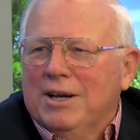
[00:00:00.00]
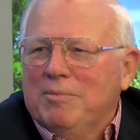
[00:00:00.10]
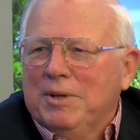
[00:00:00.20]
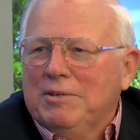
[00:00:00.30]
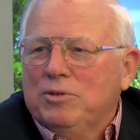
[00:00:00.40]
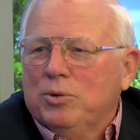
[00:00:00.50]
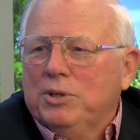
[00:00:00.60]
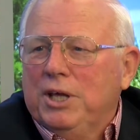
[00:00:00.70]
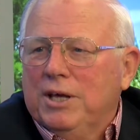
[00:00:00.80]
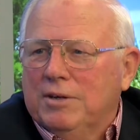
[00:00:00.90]
I believe,
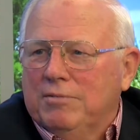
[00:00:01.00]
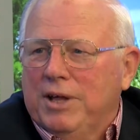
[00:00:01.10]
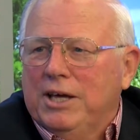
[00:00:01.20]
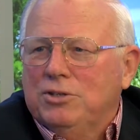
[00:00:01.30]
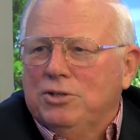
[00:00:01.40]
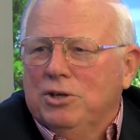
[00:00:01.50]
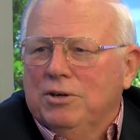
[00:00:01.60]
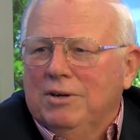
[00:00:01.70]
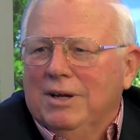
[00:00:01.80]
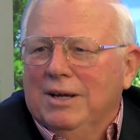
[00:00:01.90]
toward the end of last
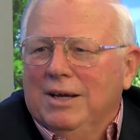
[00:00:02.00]
year.